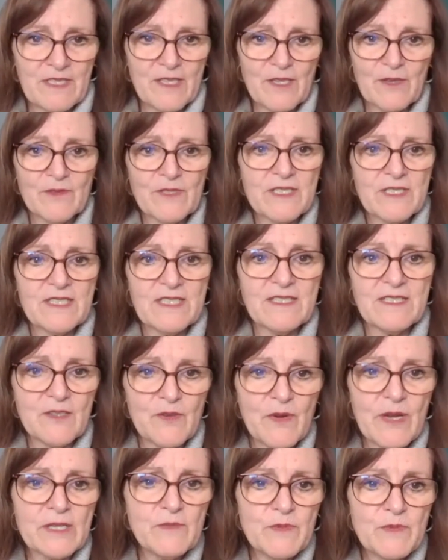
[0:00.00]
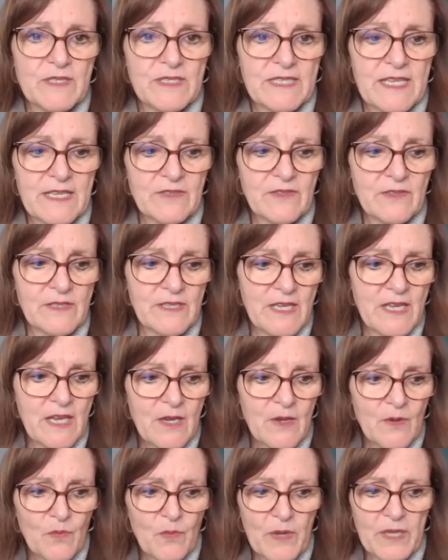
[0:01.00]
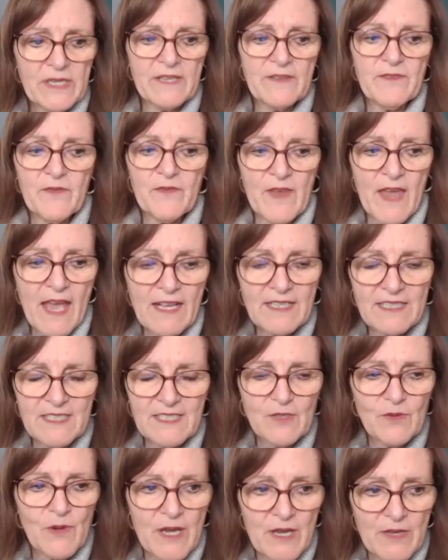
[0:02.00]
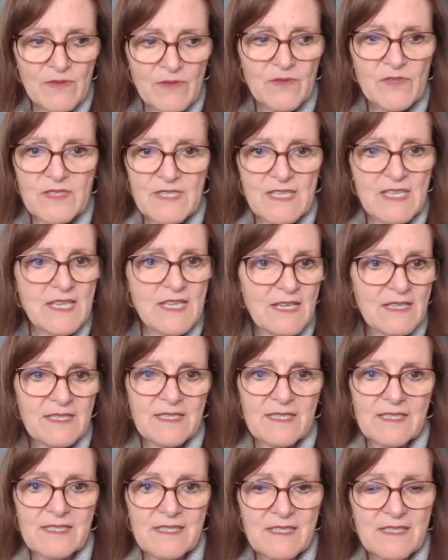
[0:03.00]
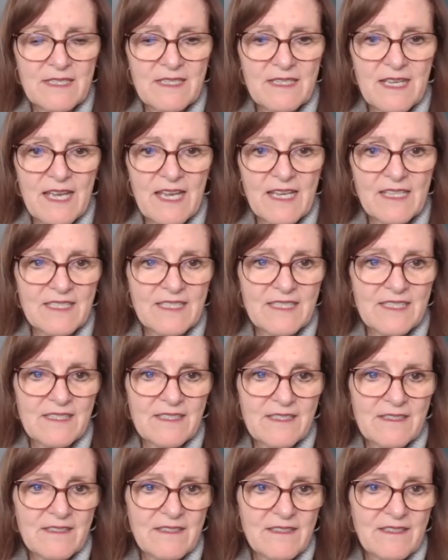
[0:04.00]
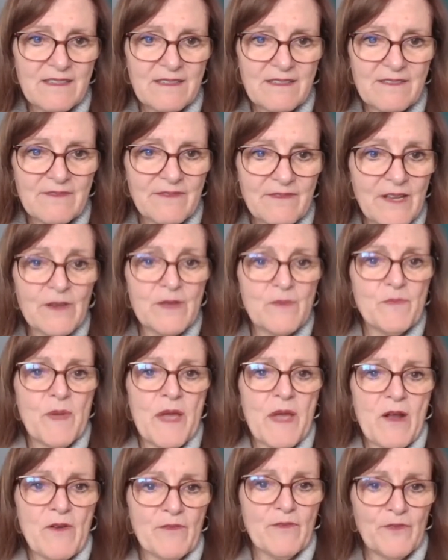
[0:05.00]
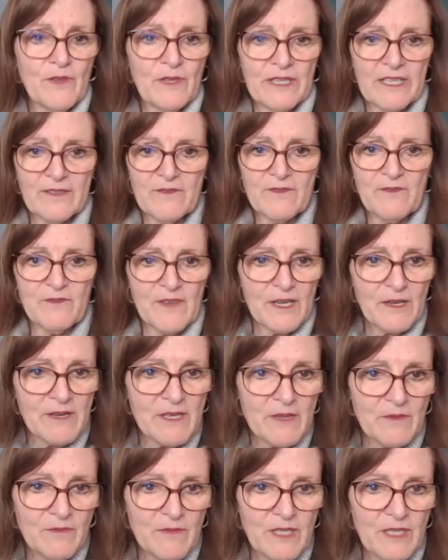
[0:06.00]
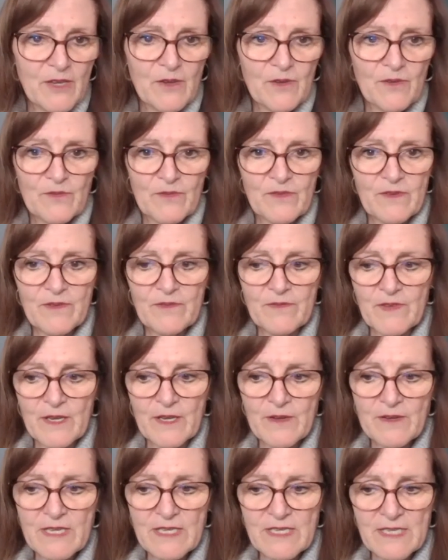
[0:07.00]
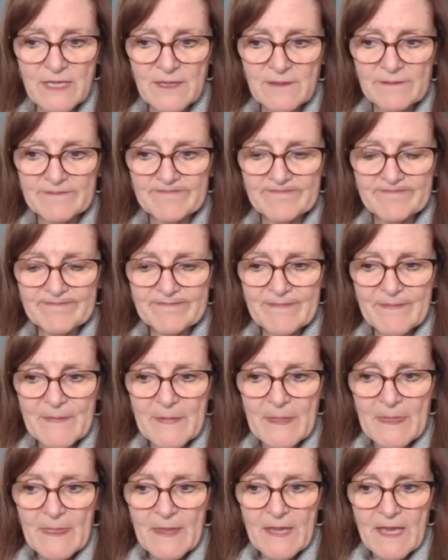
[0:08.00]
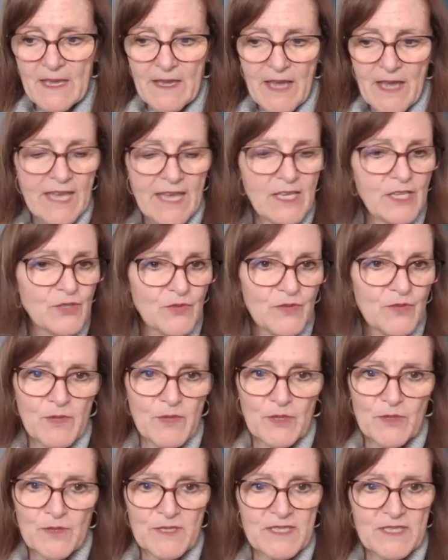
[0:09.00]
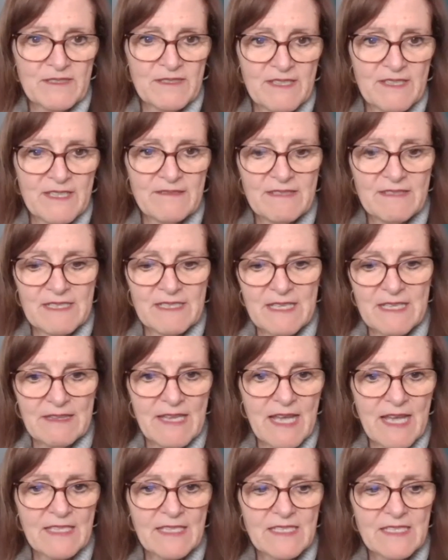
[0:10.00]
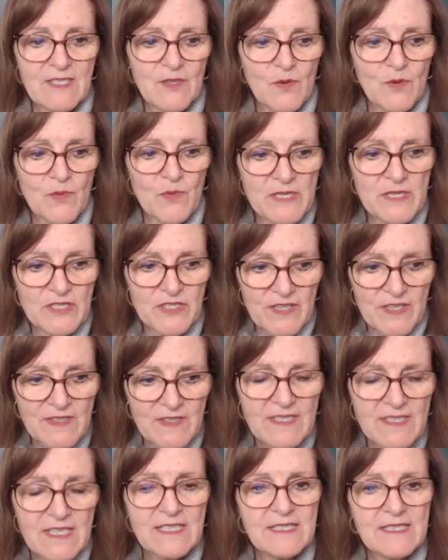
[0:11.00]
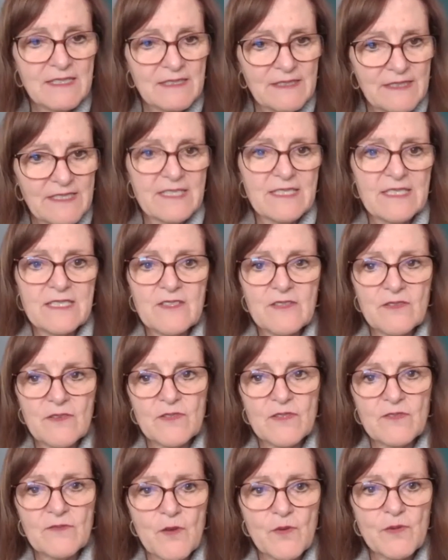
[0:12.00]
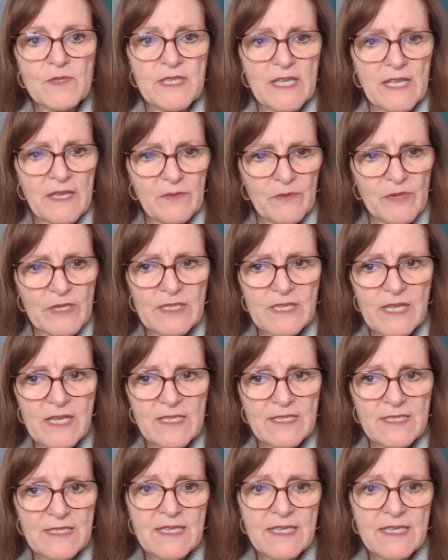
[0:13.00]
just an incredible standard, when in fact, others see us as very powerful and very, very high contributors and things like that. And so we just need to listen to those folks and realize